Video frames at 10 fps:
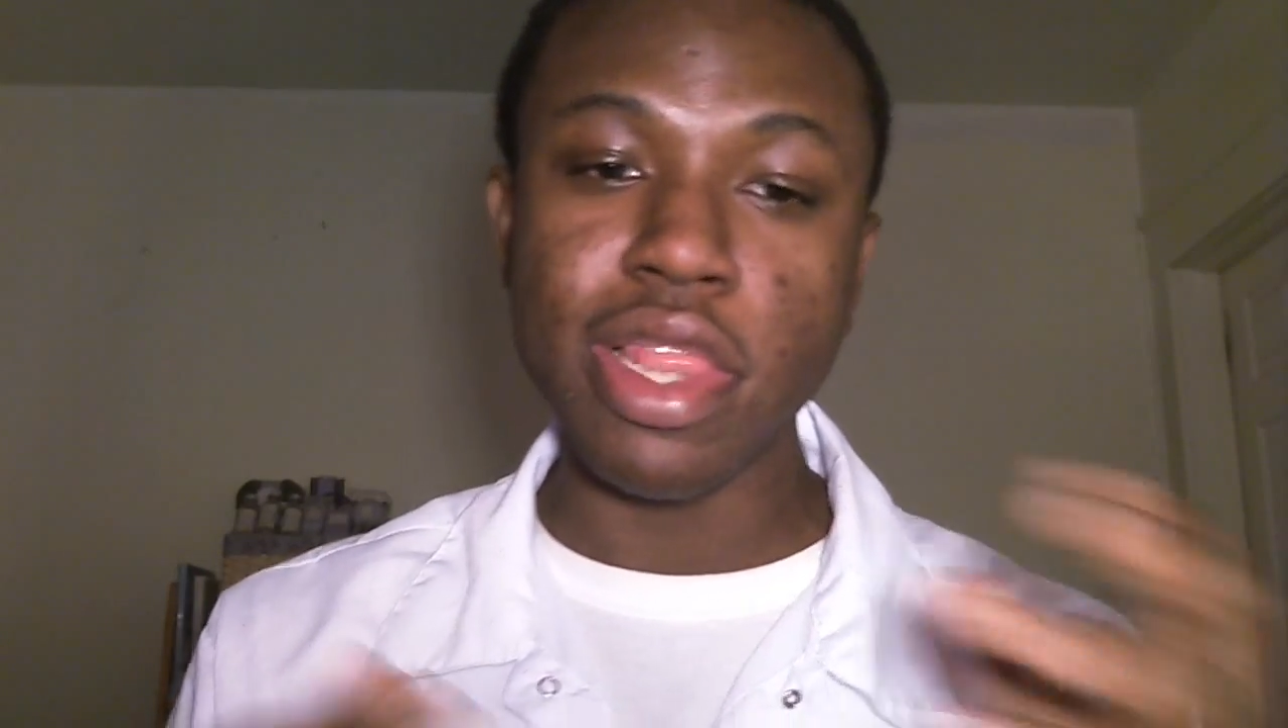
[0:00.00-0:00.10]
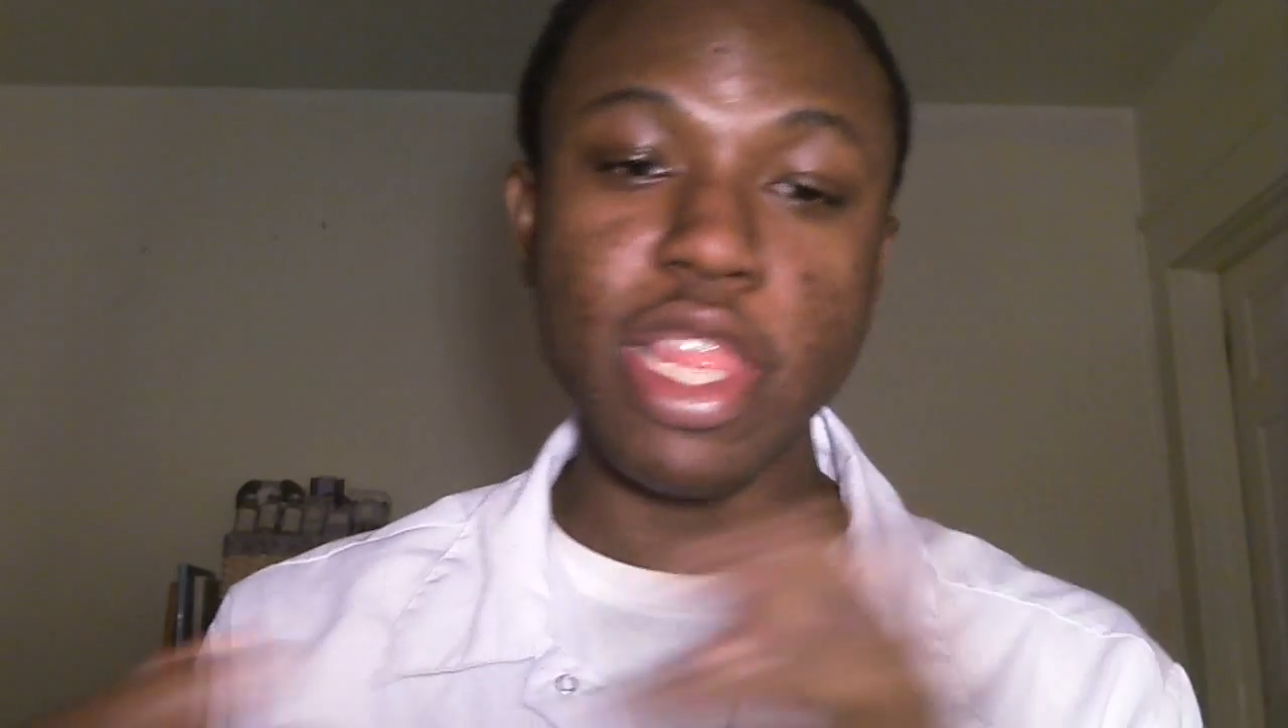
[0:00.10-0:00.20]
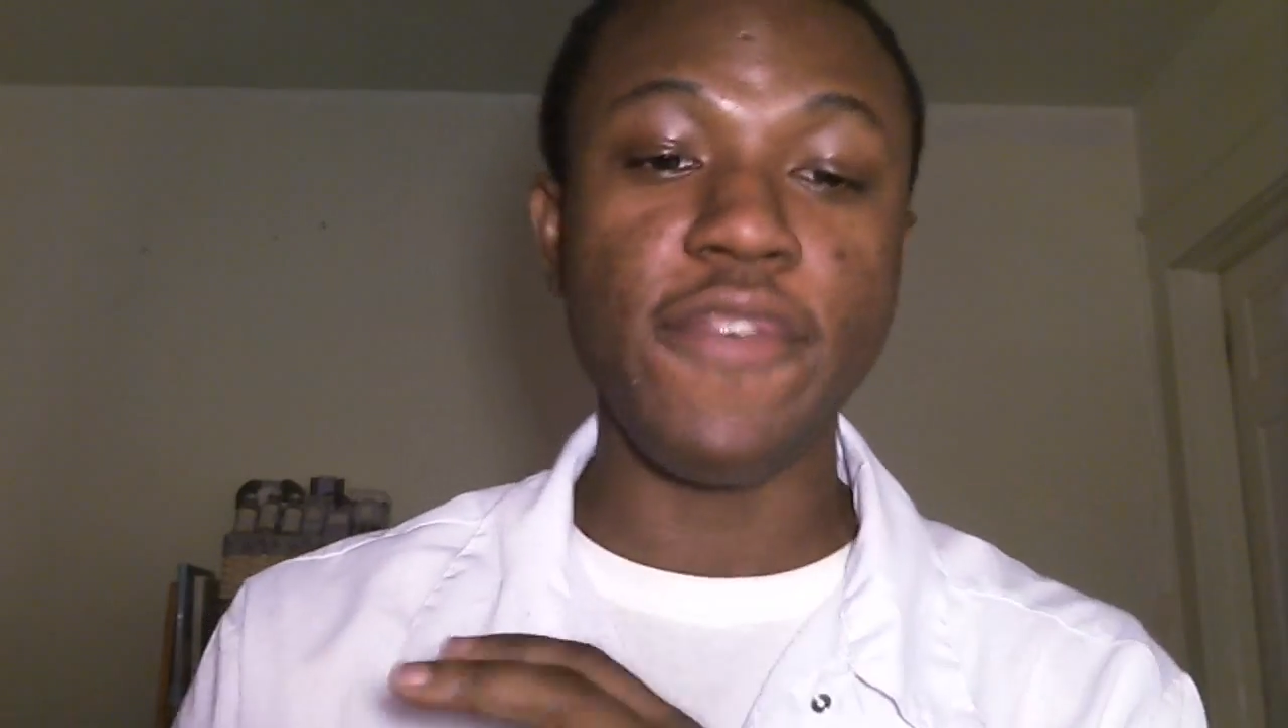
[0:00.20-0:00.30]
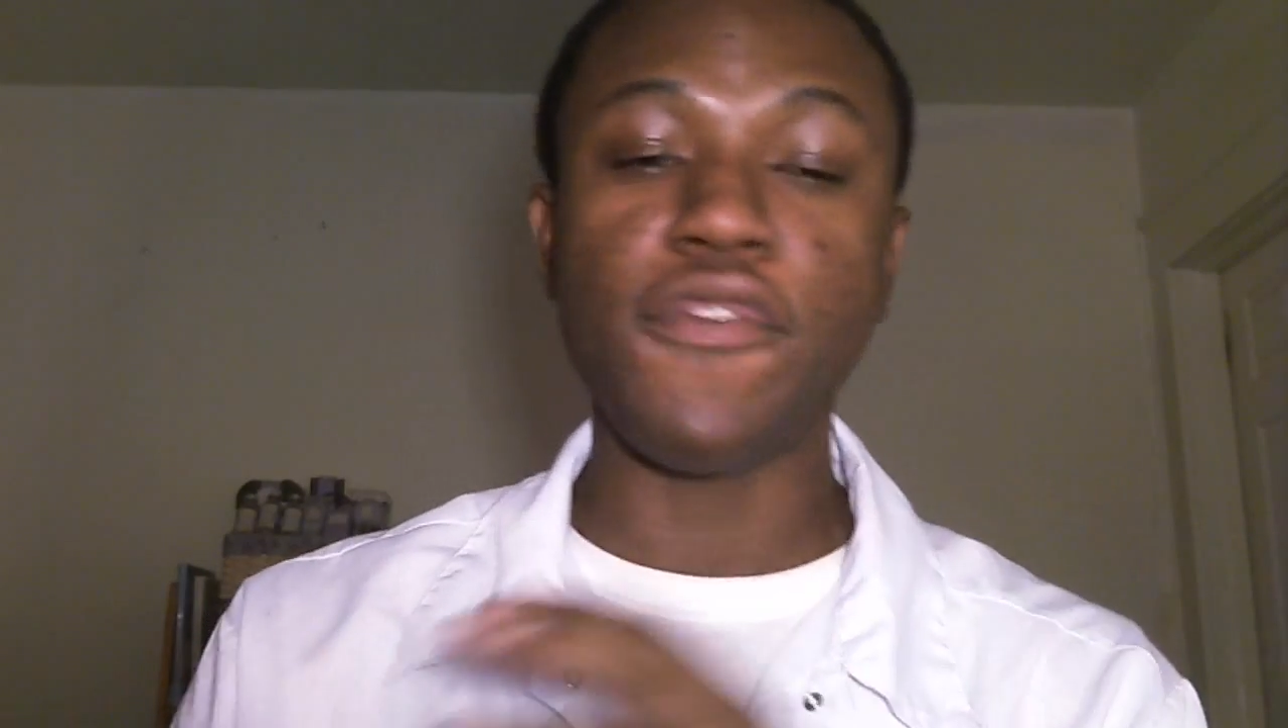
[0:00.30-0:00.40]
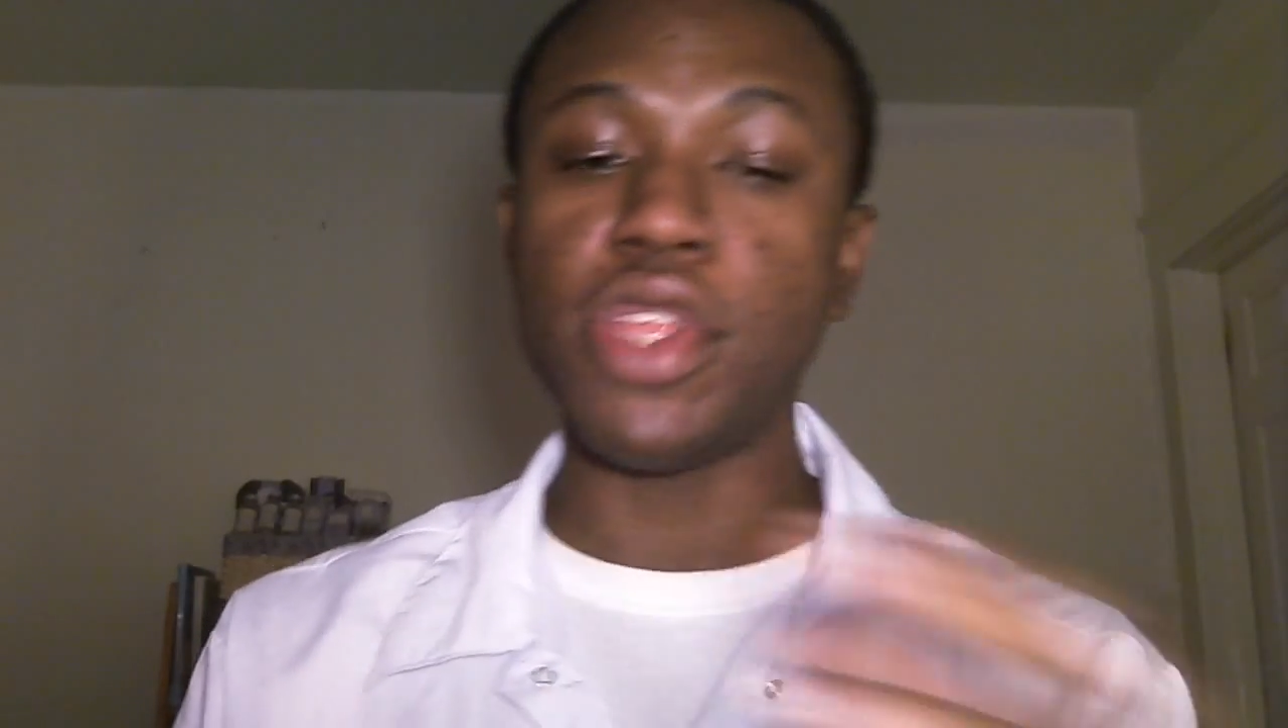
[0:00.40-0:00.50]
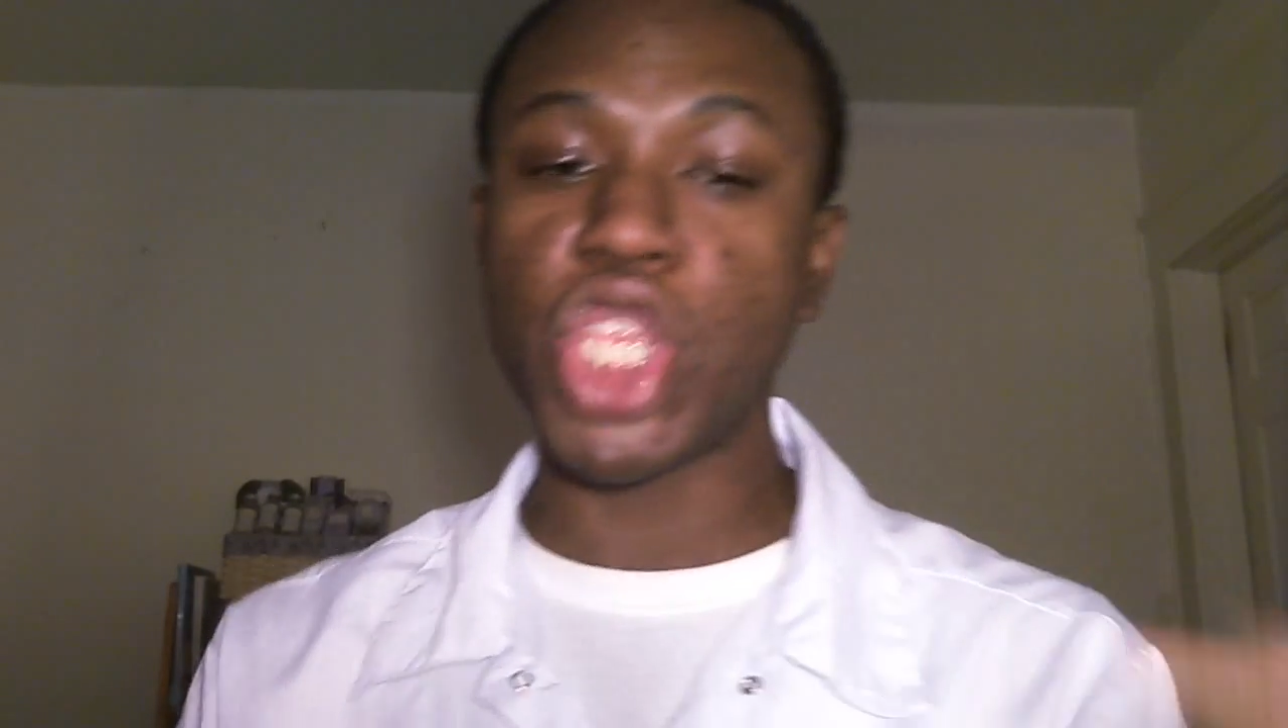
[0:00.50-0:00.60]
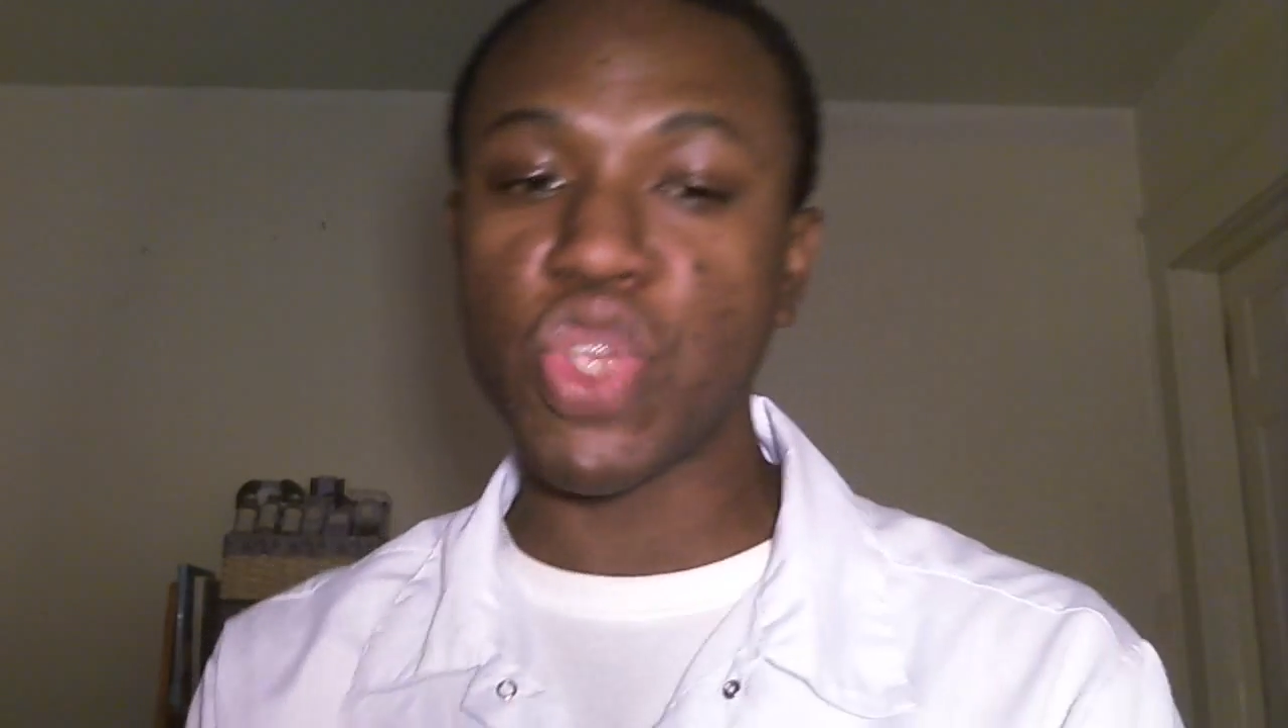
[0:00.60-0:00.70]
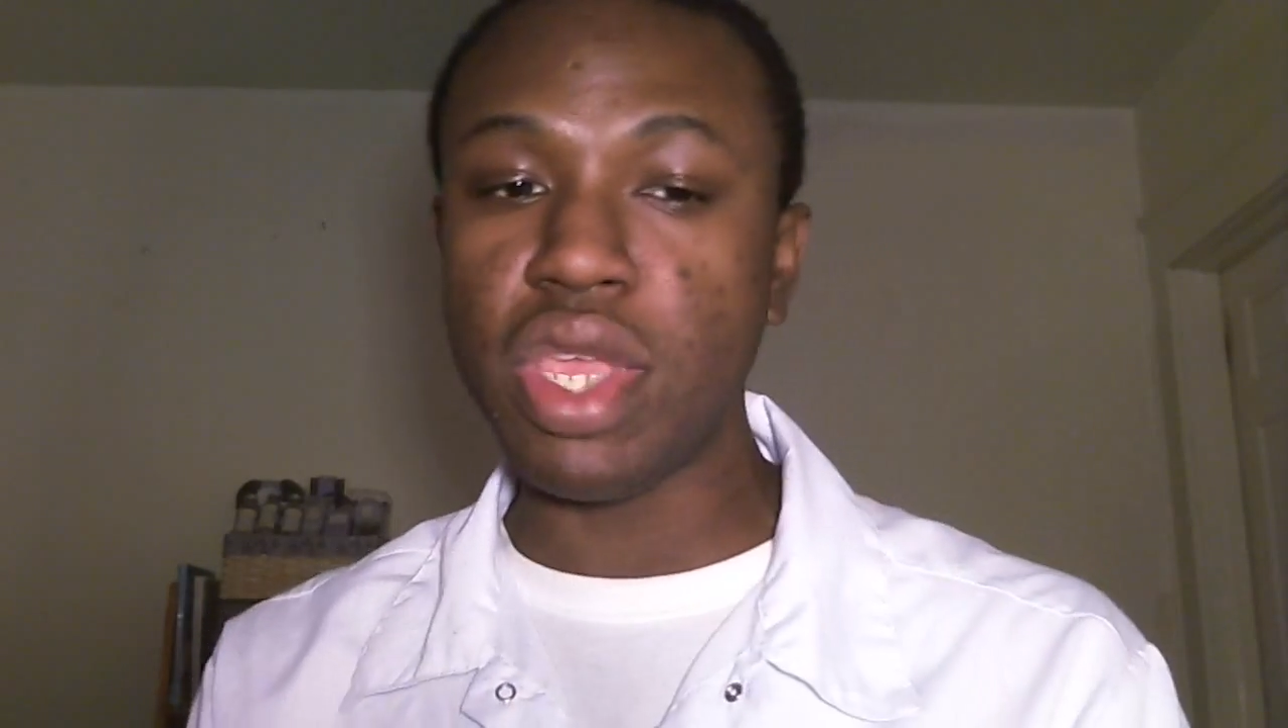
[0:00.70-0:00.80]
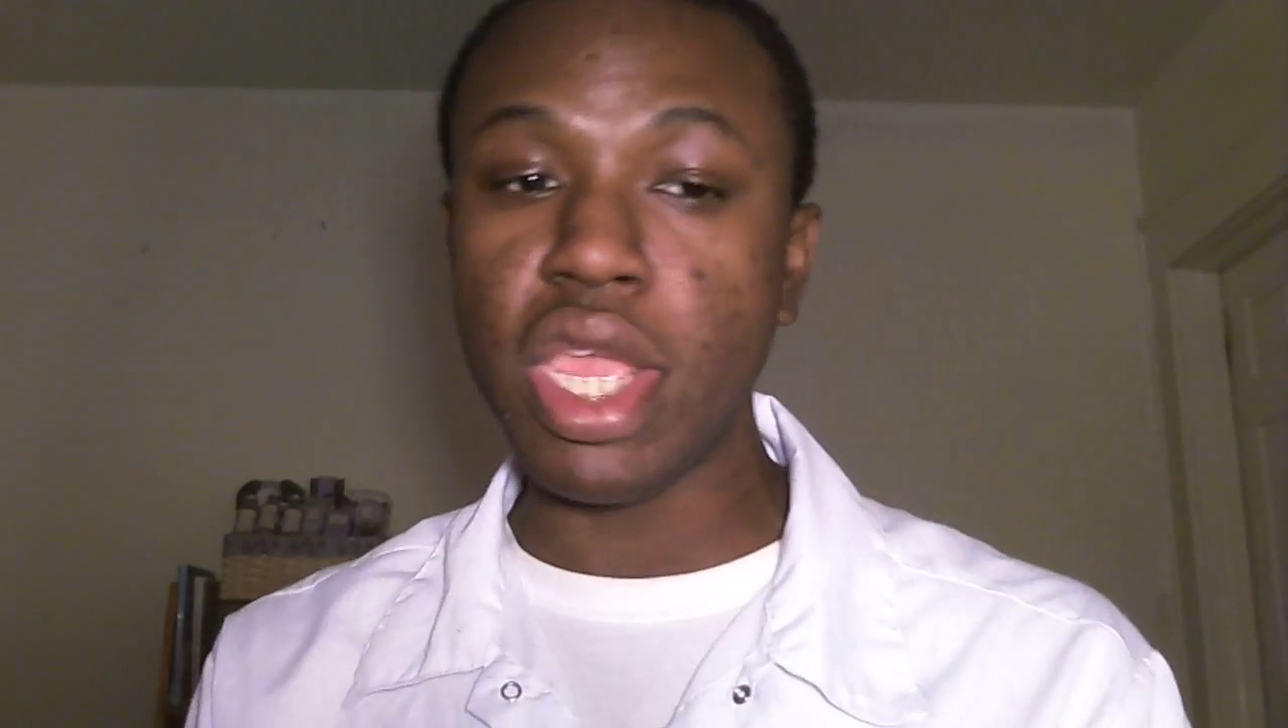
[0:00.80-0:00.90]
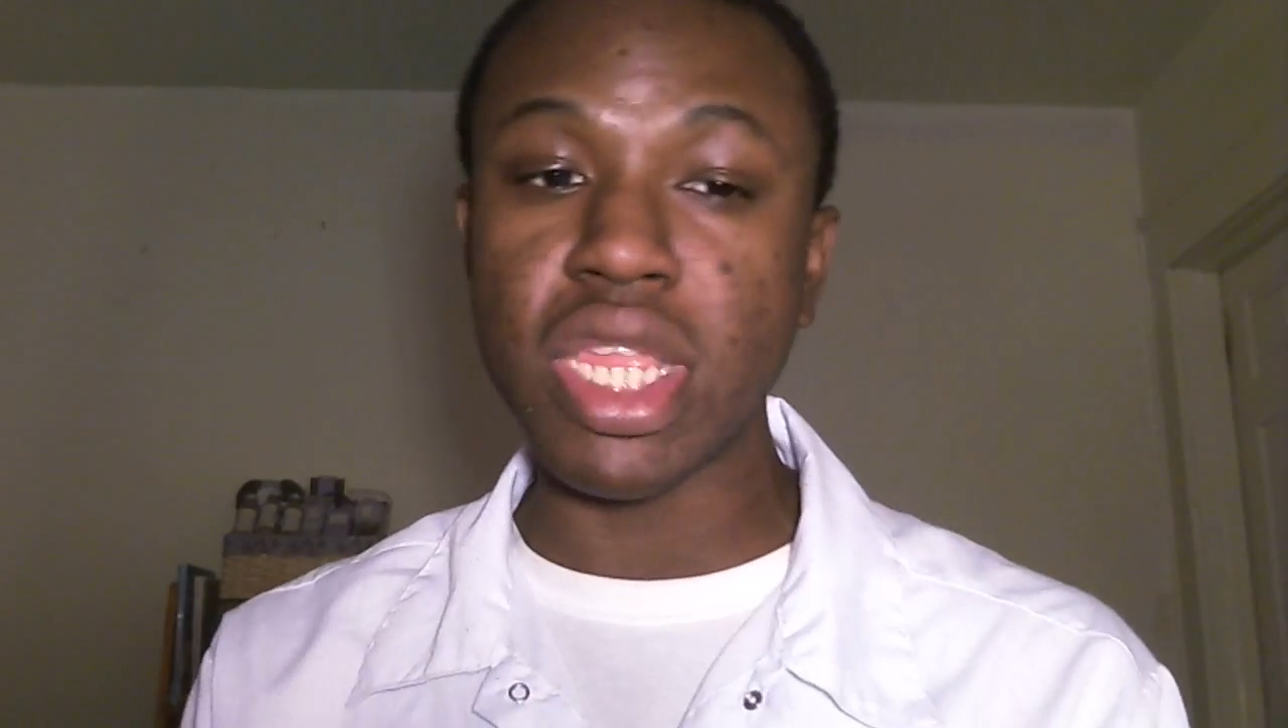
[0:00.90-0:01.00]
lifting the
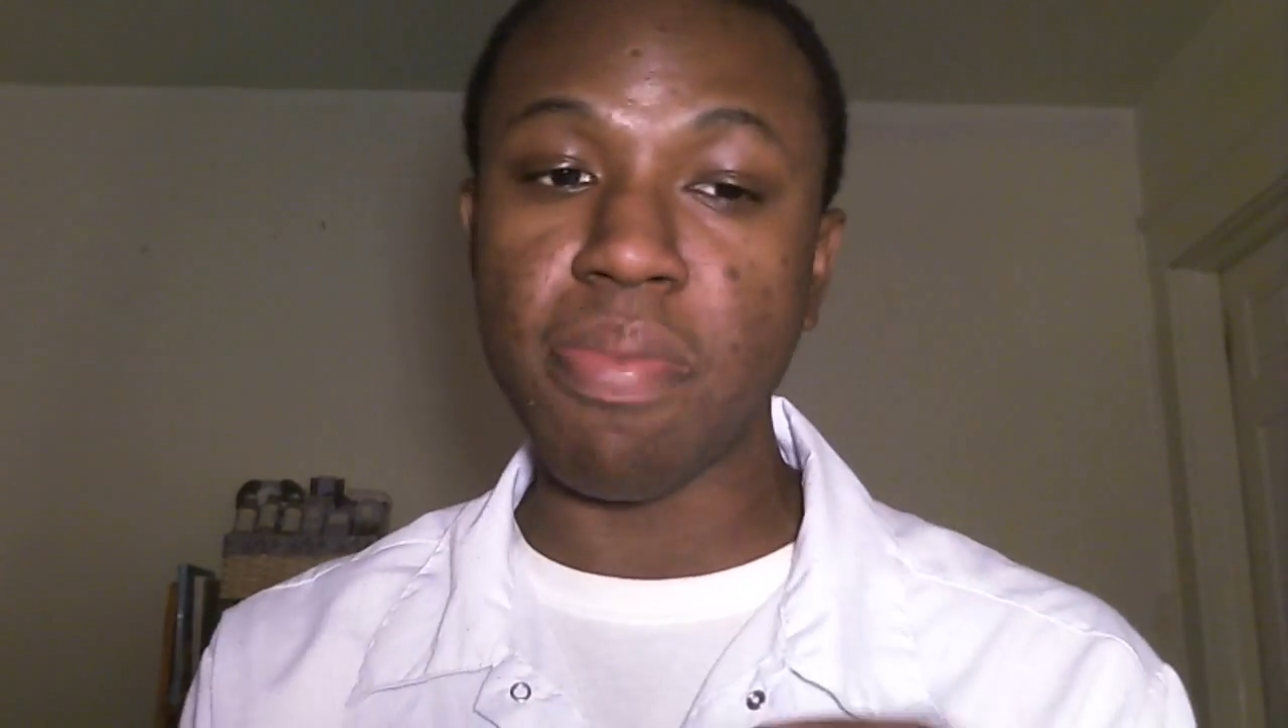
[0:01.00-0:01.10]
trees